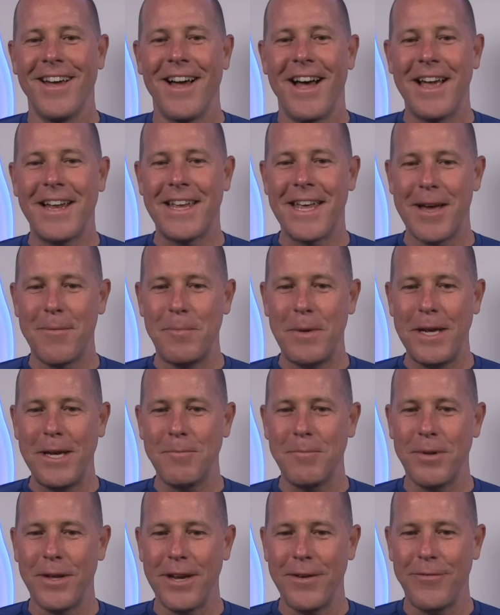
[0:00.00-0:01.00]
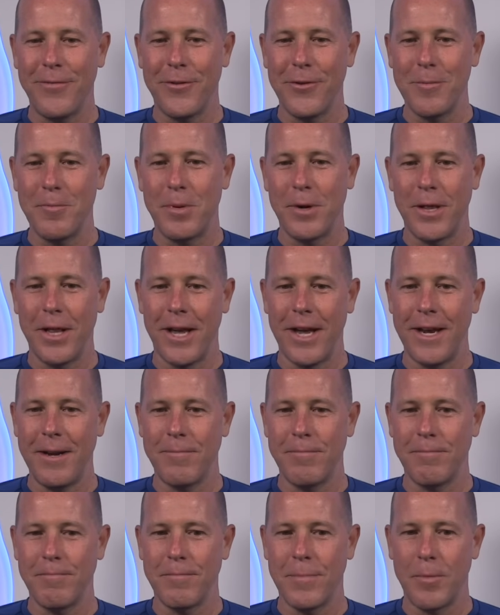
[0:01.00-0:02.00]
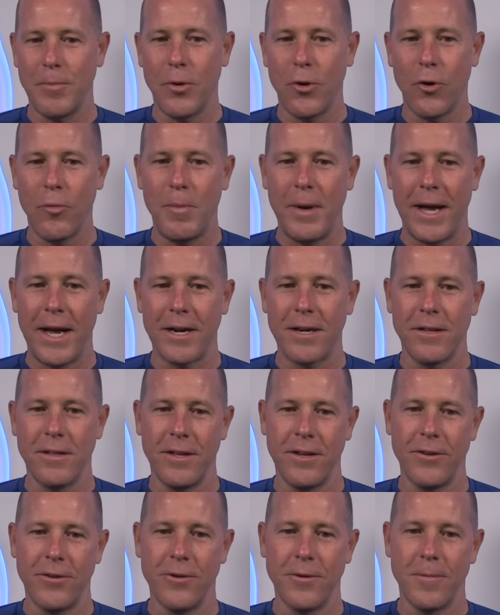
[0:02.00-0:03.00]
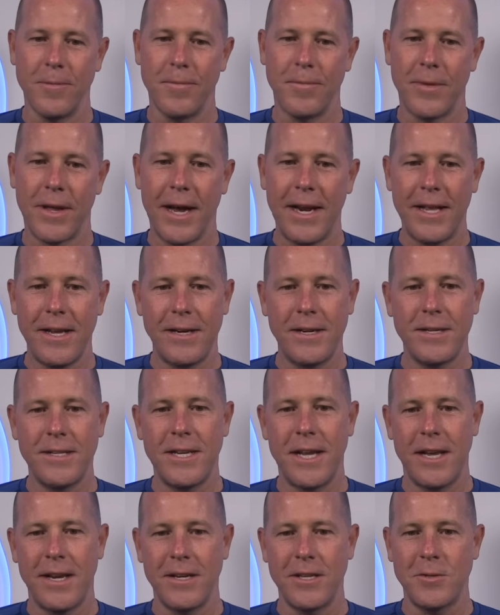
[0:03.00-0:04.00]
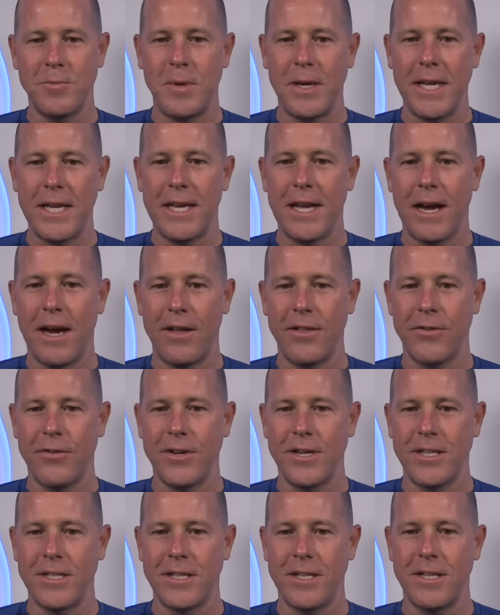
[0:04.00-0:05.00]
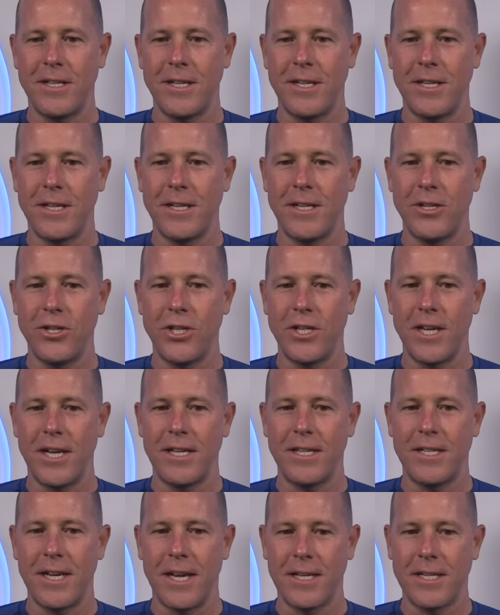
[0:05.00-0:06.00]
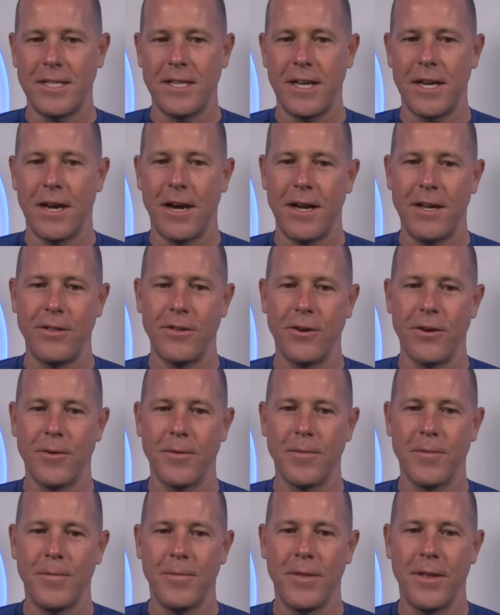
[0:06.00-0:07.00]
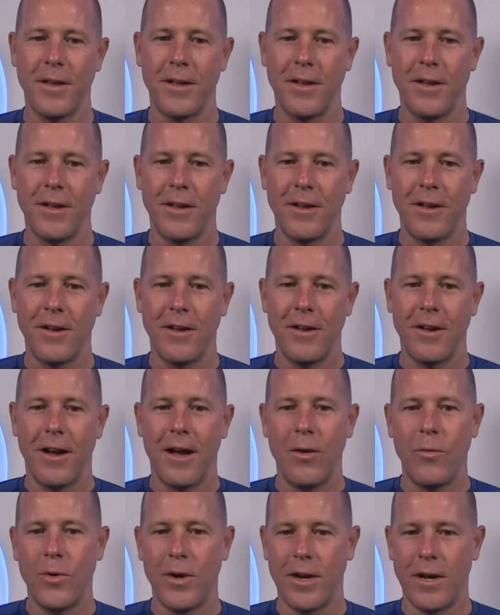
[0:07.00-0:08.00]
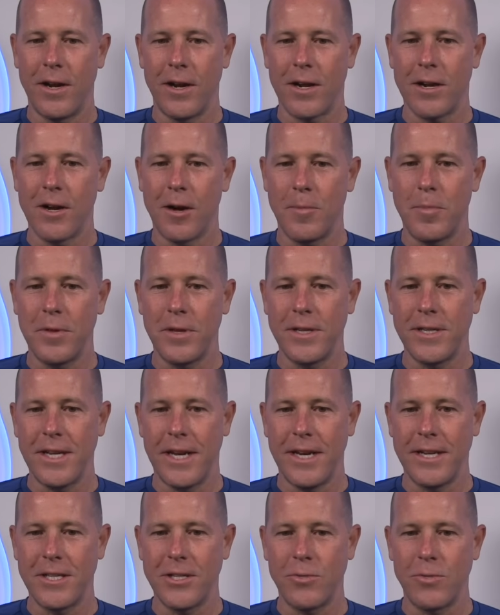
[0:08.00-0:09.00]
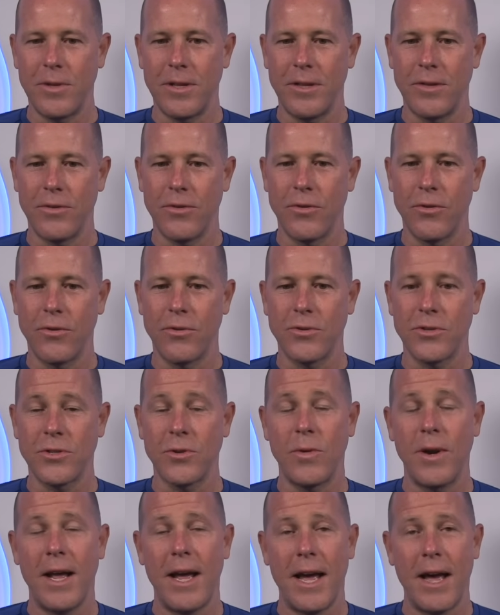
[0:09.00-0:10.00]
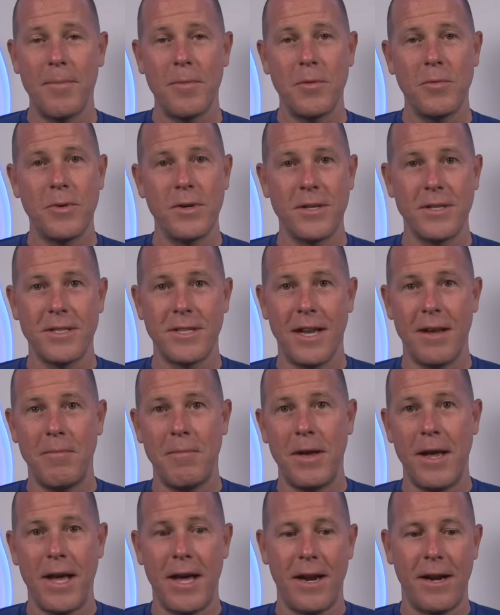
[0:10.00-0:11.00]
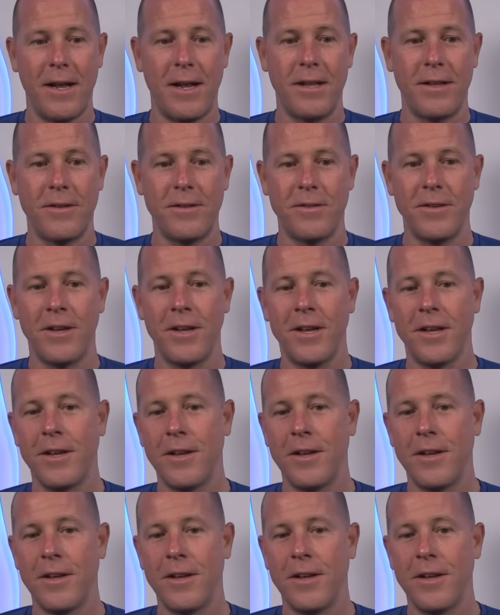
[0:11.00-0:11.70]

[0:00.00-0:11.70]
I kept being playful and polite, but pulled back a little. I didn't attend as many gatherings and didn't initiate texting either. I went on a couple of dates with other girls. So what happened was they met and